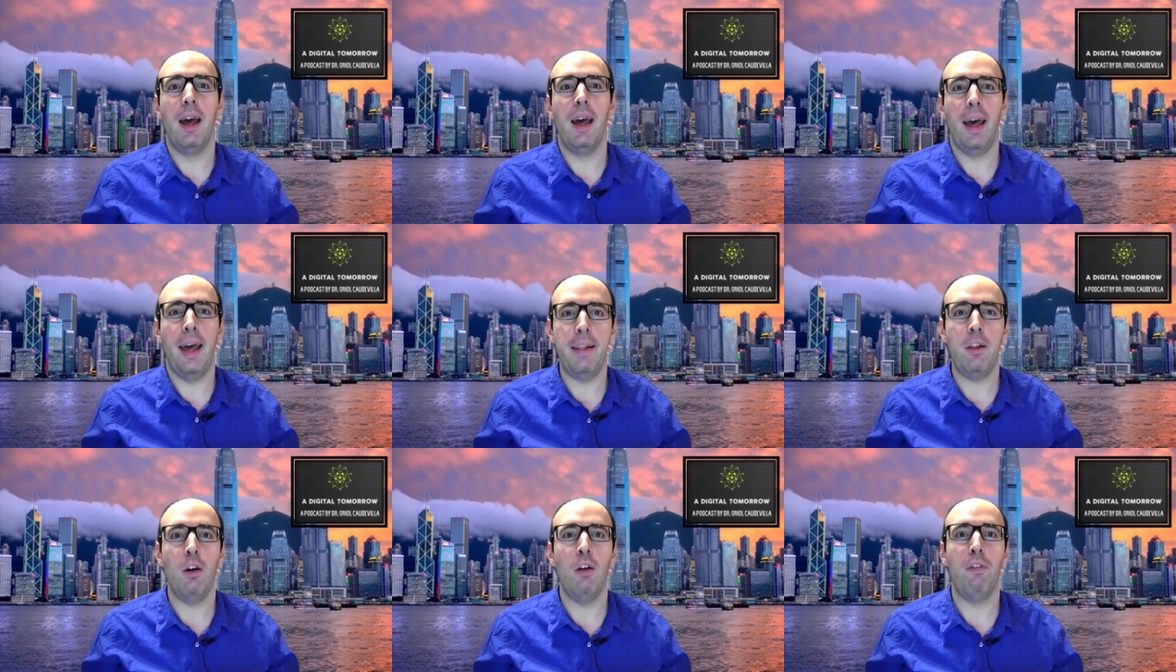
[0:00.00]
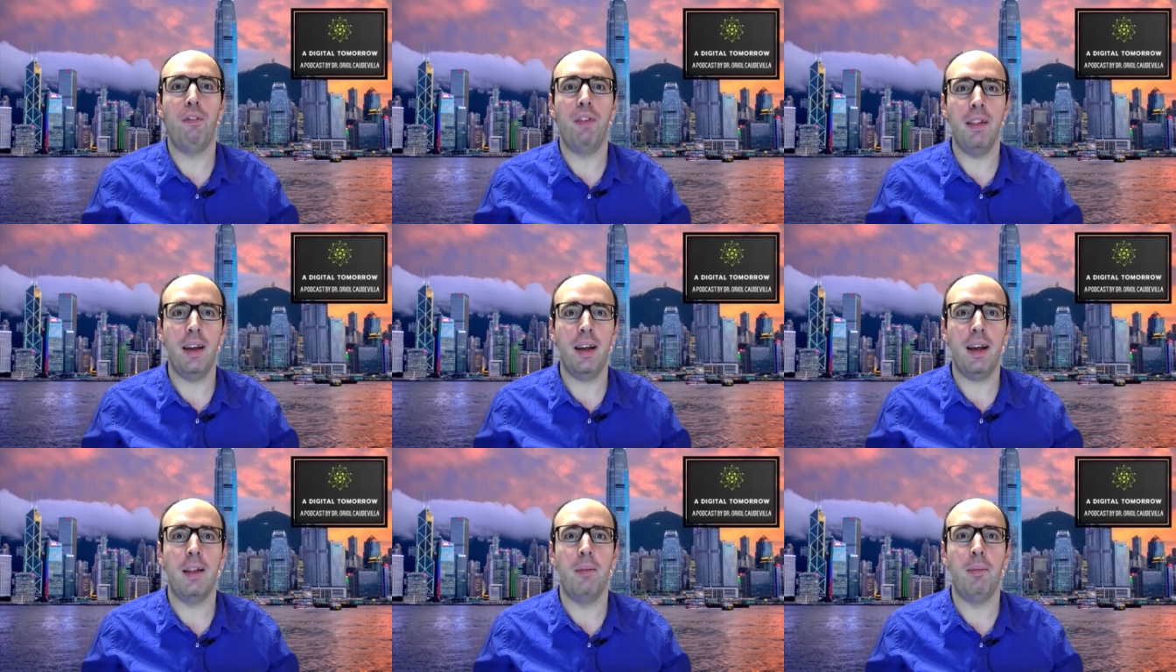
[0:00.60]
Head of
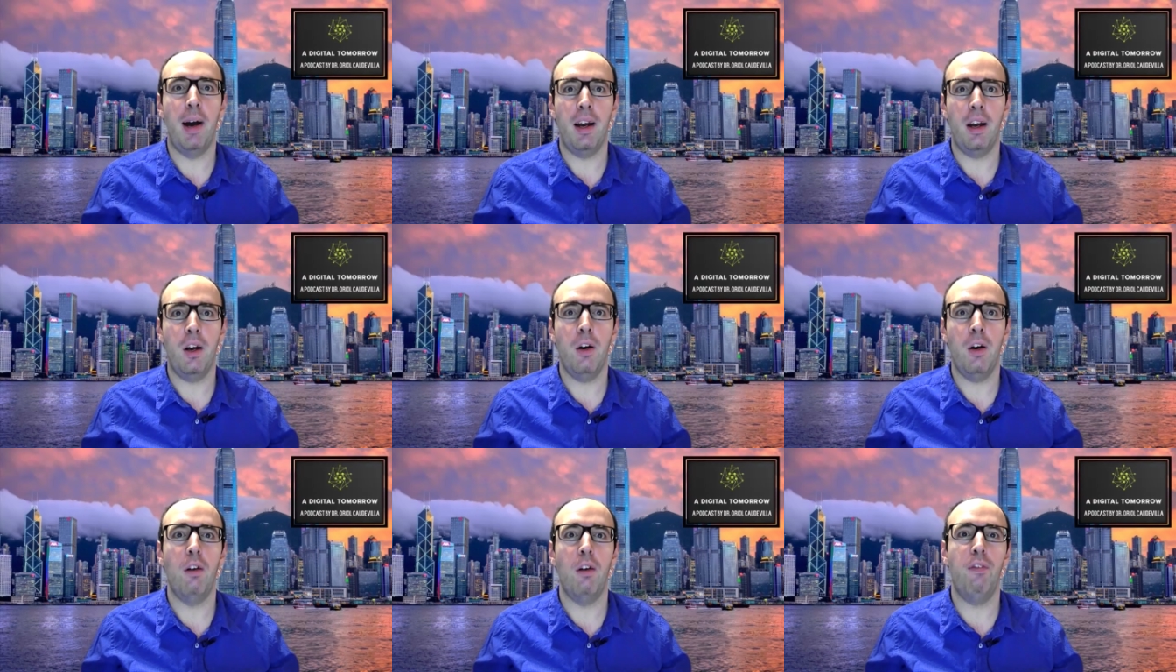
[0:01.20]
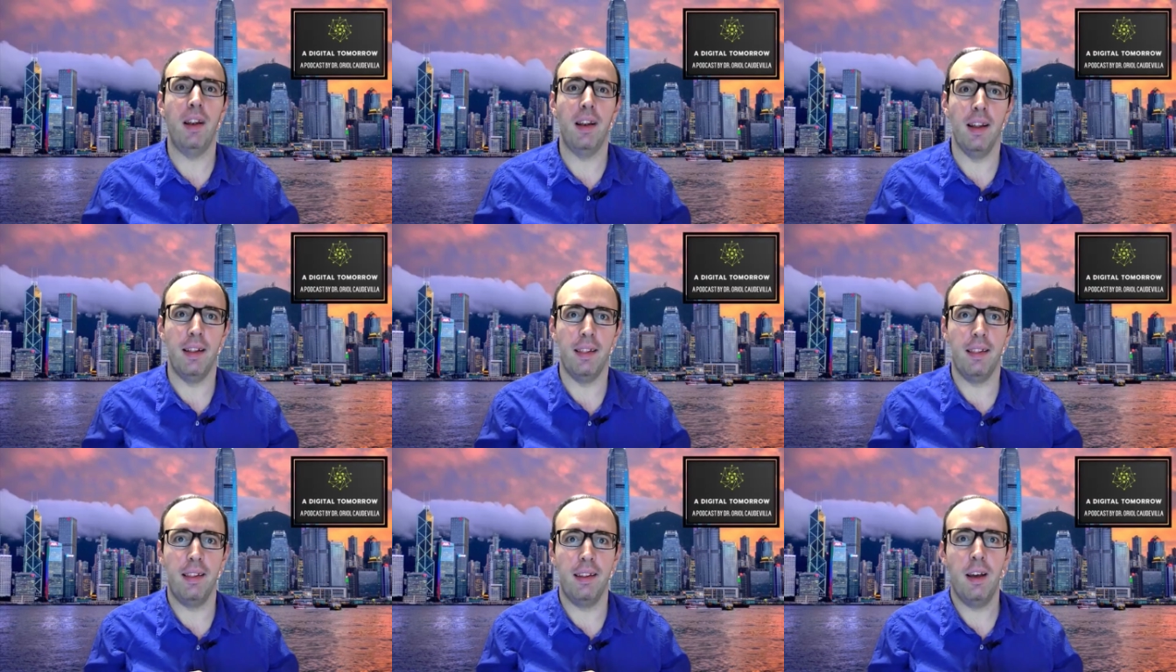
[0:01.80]
FinTech at the Bank of
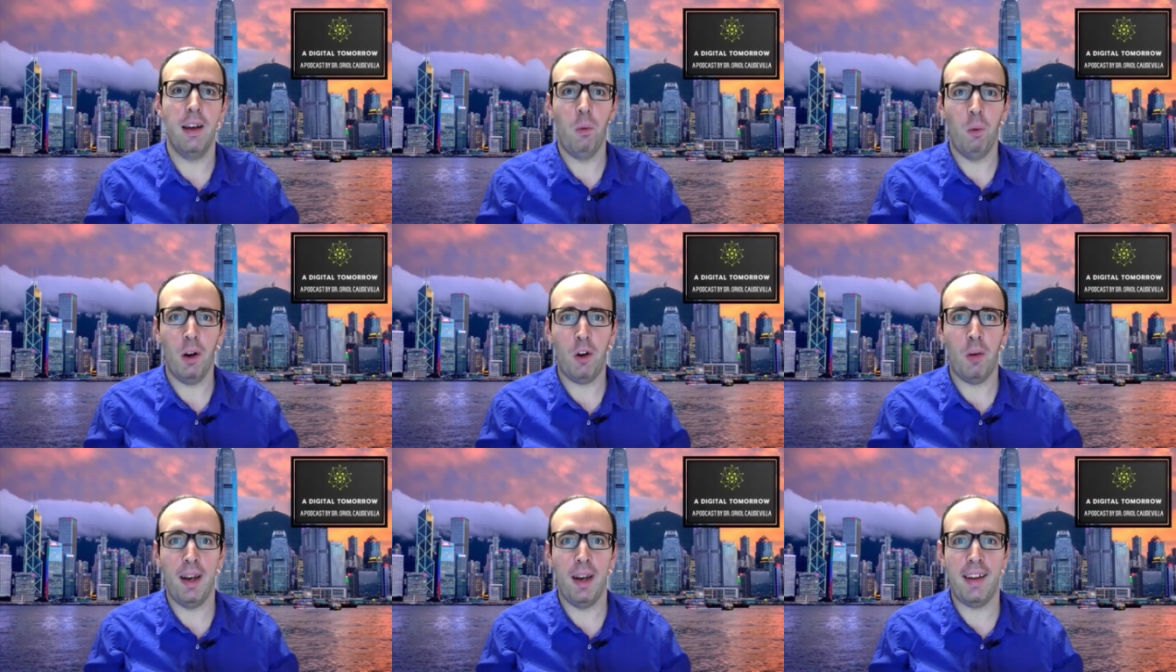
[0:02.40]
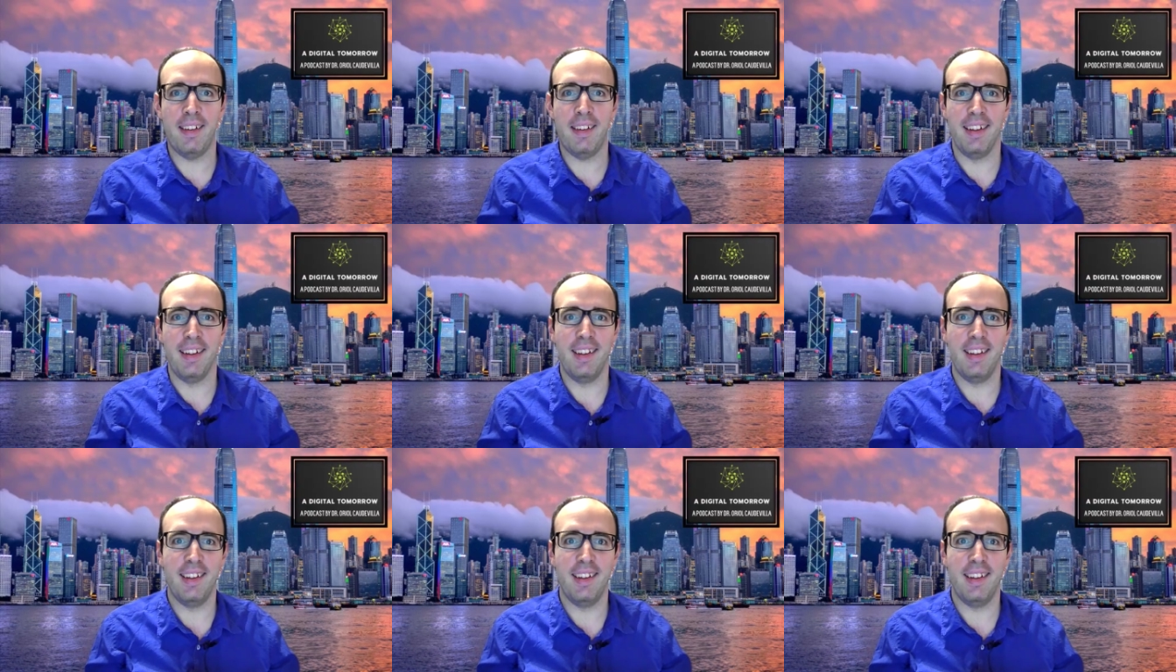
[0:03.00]
Finland. Welcome, Aleksi.